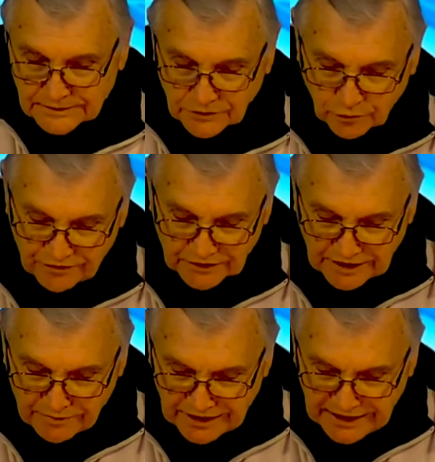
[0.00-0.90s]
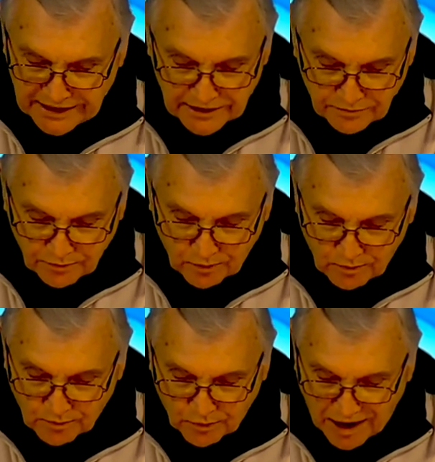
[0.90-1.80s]
We've eliminated
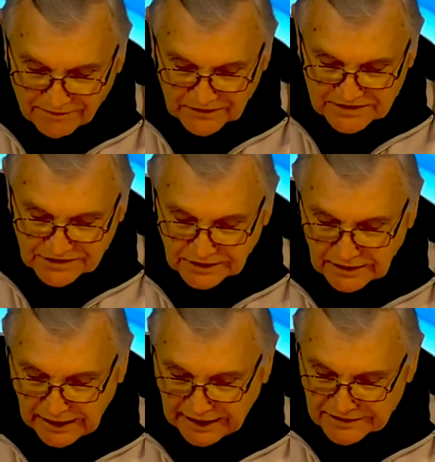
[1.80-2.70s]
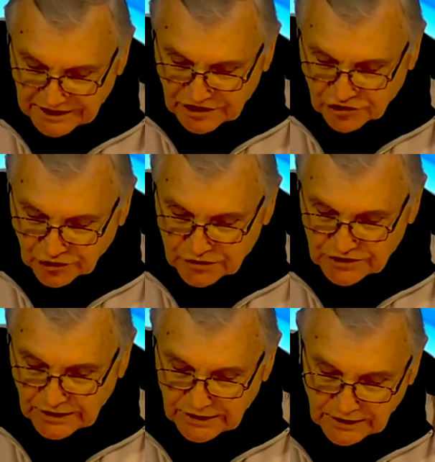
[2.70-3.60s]
prophets and teachers.
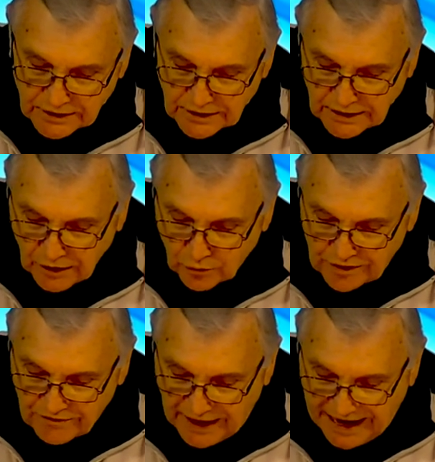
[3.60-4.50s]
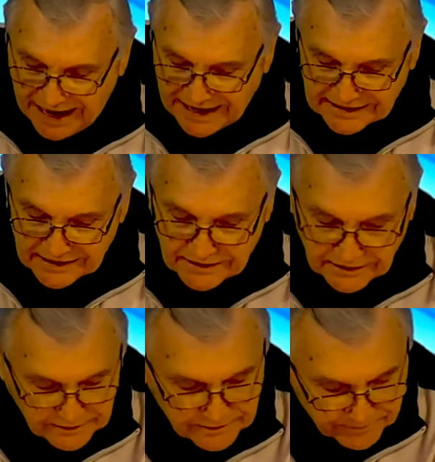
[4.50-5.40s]
We've added
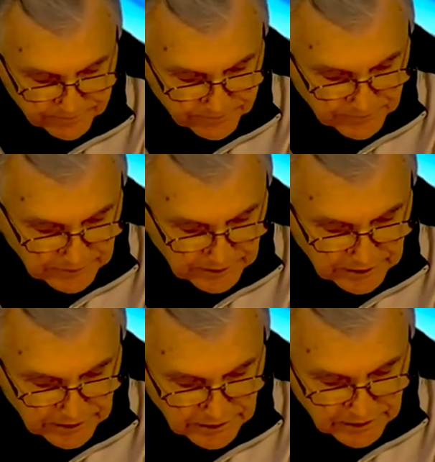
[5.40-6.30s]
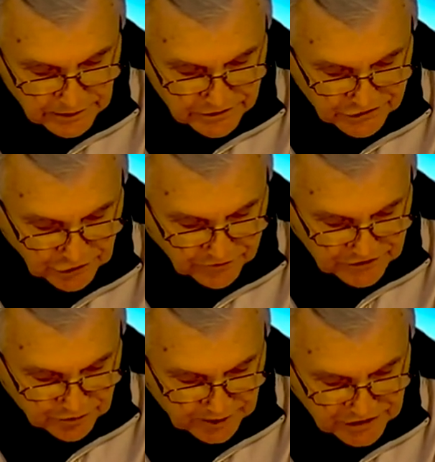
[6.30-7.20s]
service
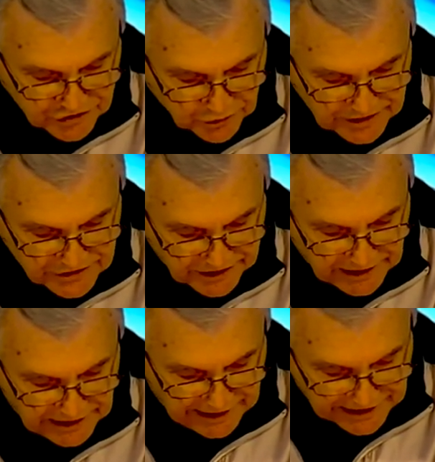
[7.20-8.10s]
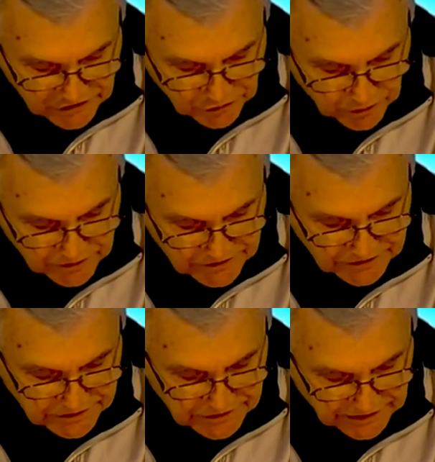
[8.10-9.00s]
ministries,
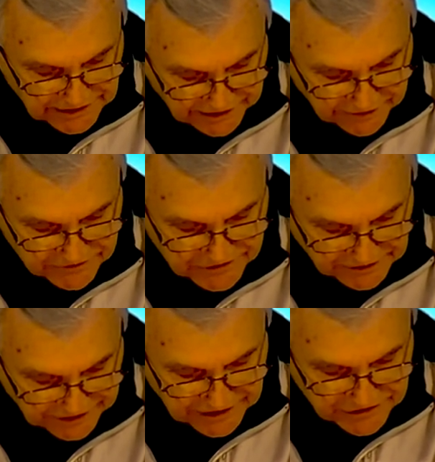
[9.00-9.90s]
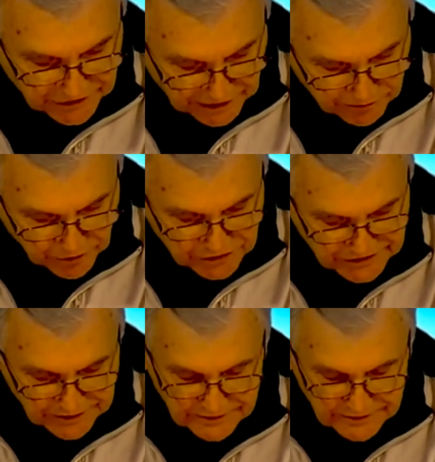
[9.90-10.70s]
exhorts, it uh, gives, leads, and mercy.